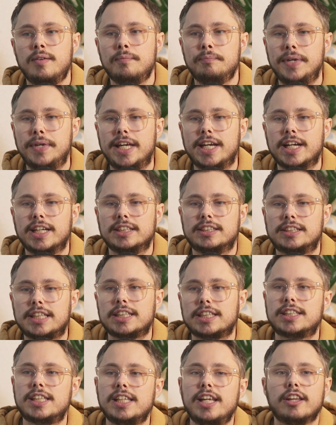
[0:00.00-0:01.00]
because
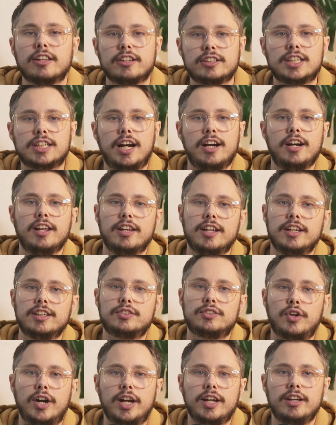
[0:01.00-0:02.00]
that's the other side of
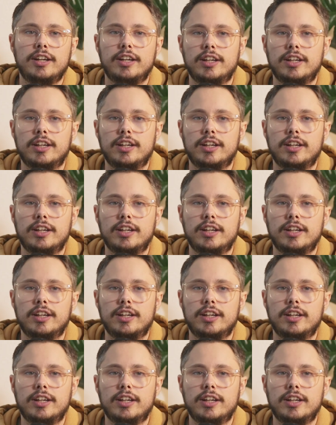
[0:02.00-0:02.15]
this, right?